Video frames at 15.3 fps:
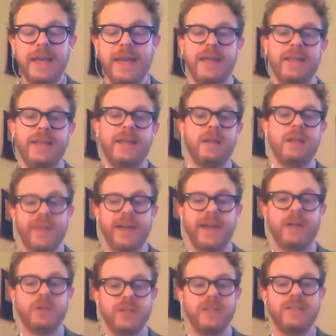And then on the
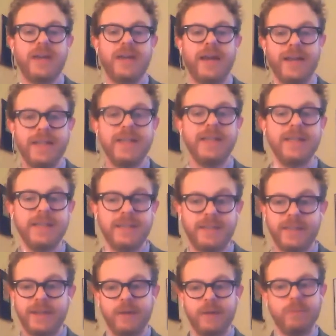faculty side, it is
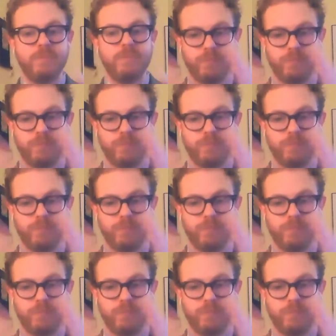you know